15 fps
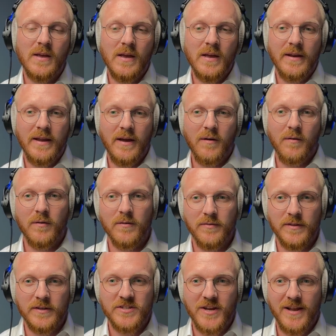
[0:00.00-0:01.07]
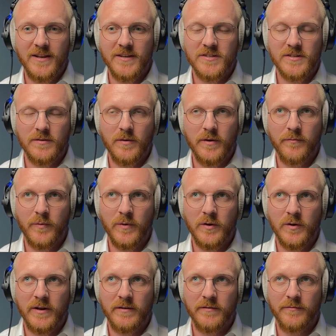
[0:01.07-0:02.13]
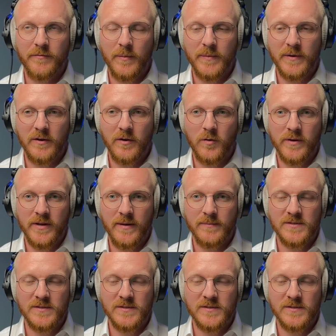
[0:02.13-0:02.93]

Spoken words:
Now, the challenge, if we look at it from an OEM